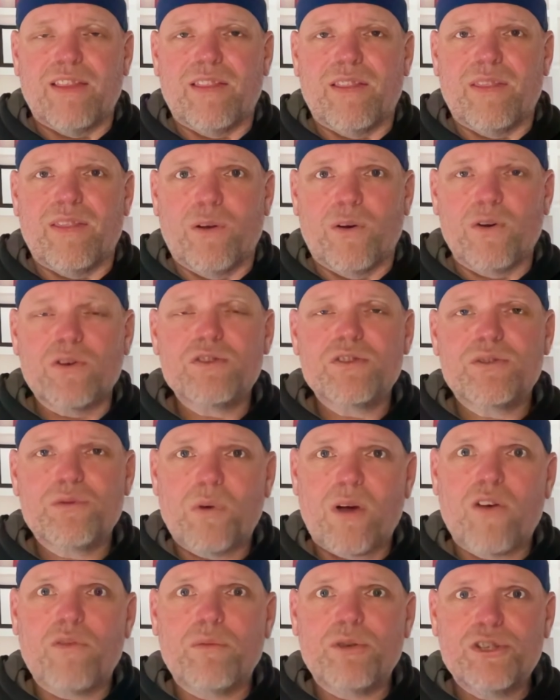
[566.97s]
those
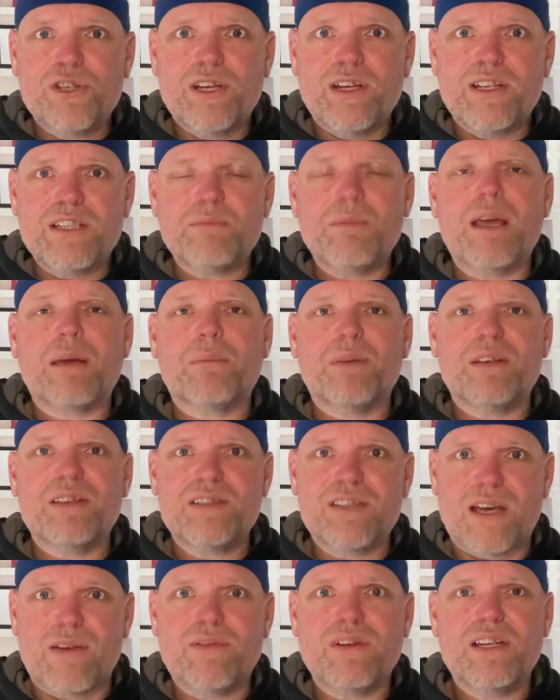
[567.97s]
12 machines make me
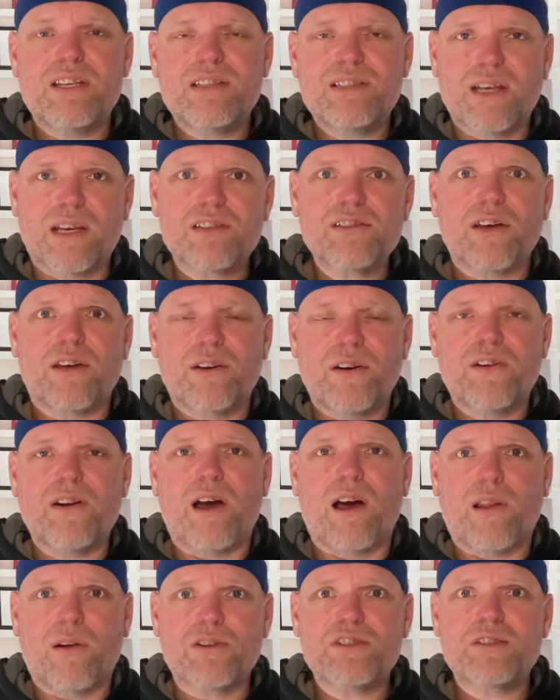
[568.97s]

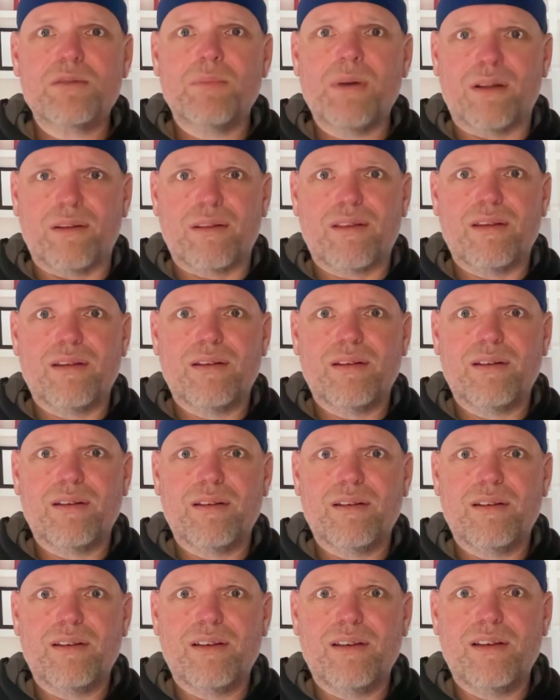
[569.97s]
$7,600 a month.
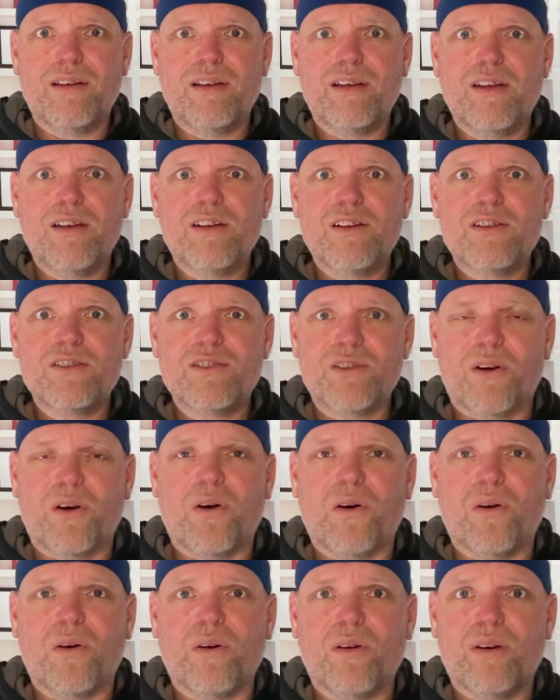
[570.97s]

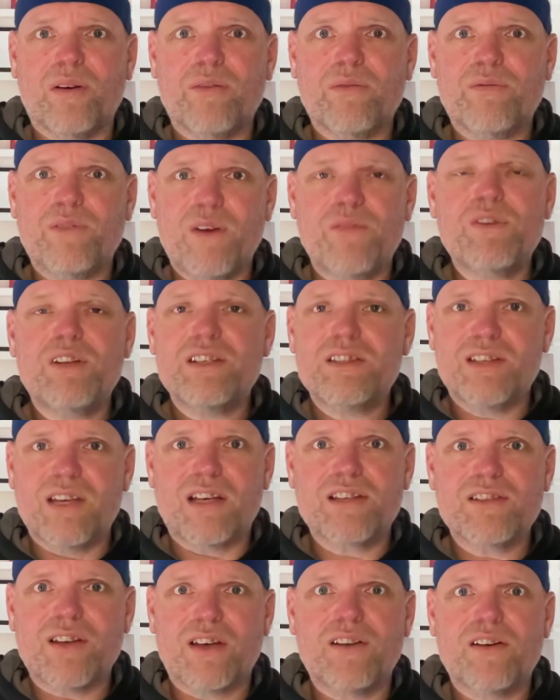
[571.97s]
So
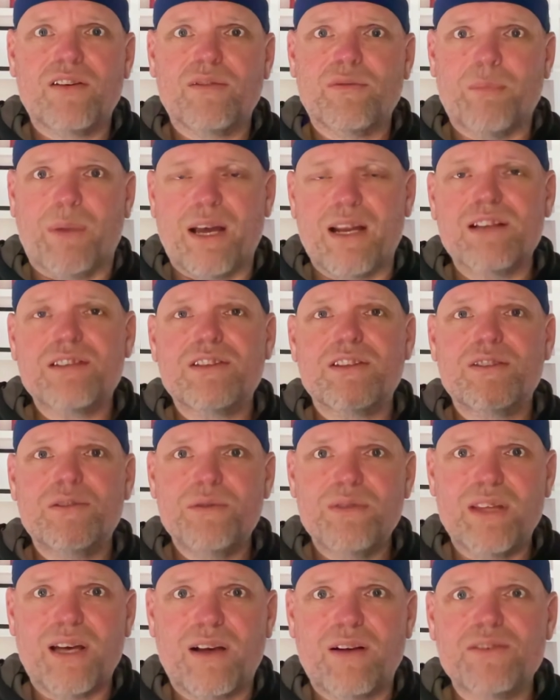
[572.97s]
$5,600 minus the
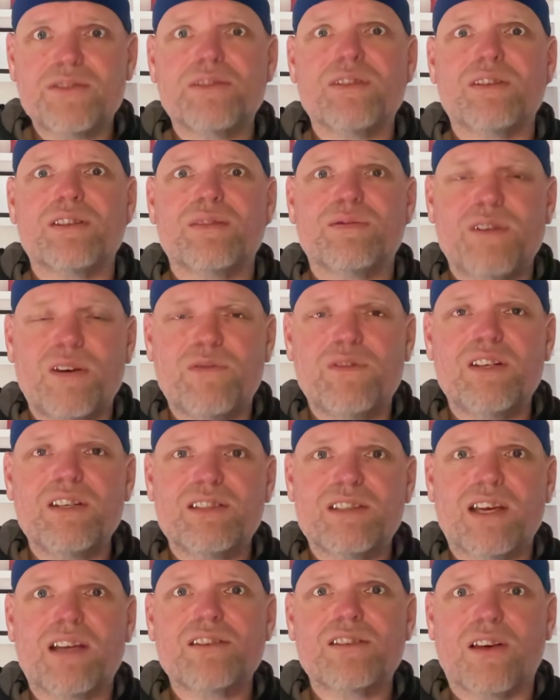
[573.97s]
$2,000 is
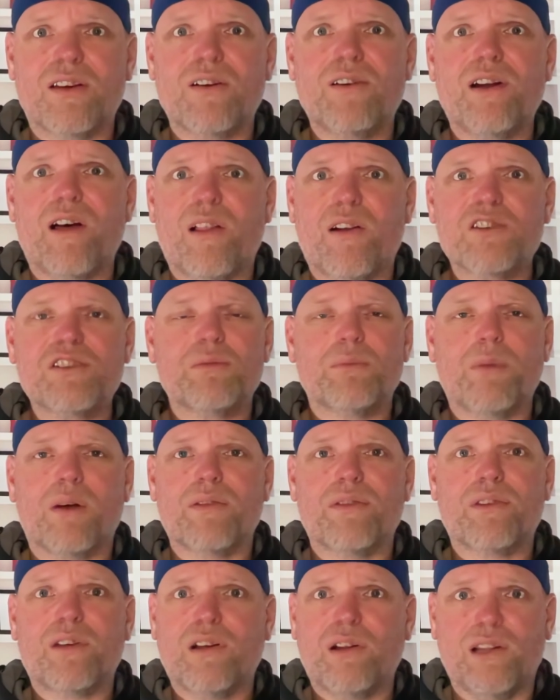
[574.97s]
$5,600 a
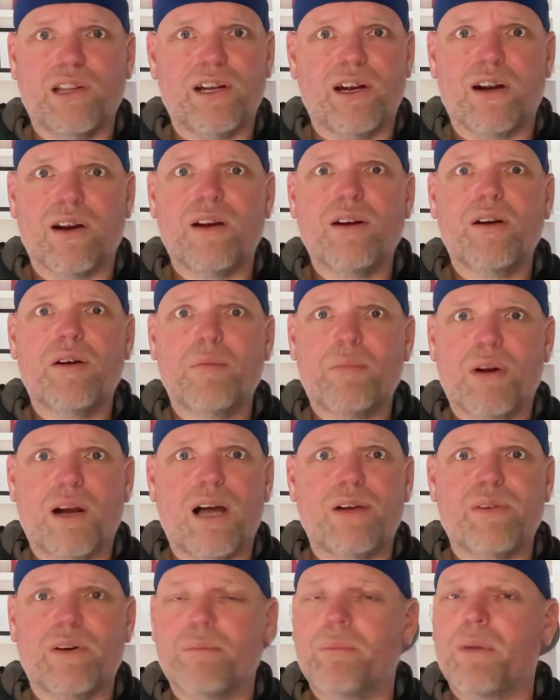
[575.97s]
month clear
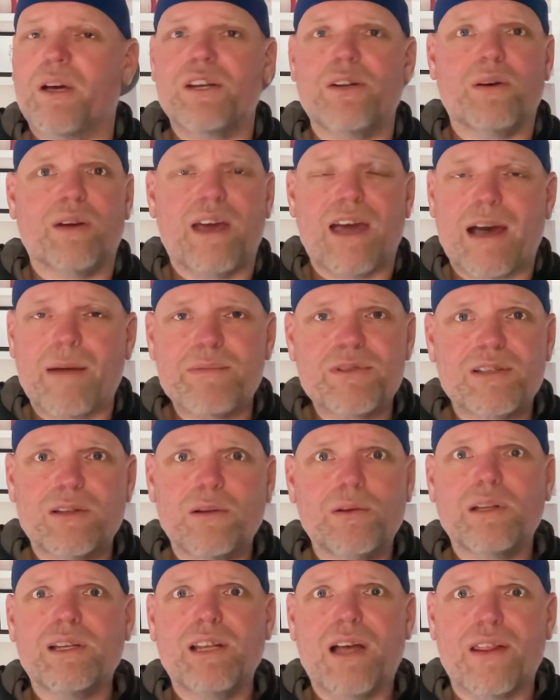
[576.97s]
profit by doing
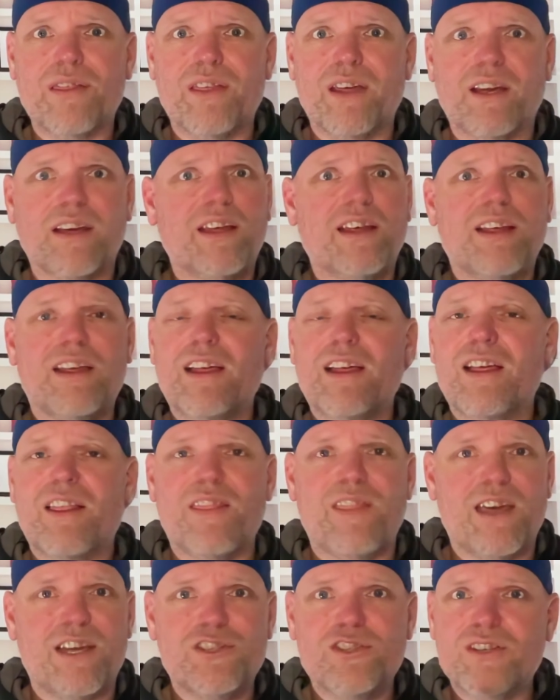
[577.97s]
absolutely nothing.
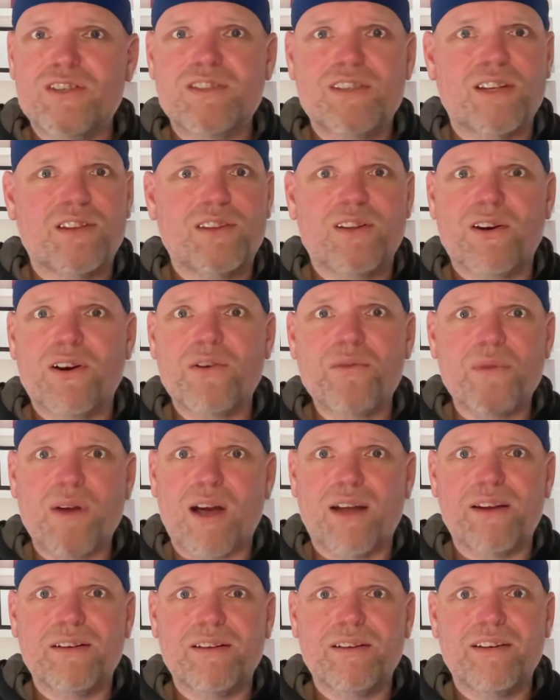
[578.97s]
They just sit there and
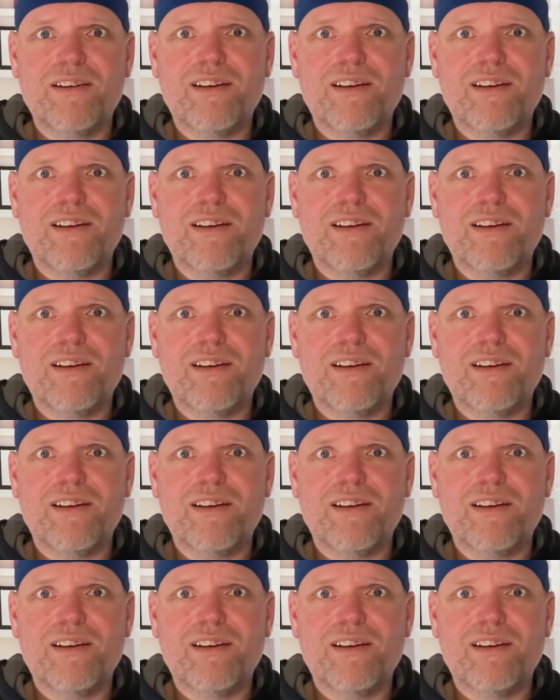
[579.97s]
run,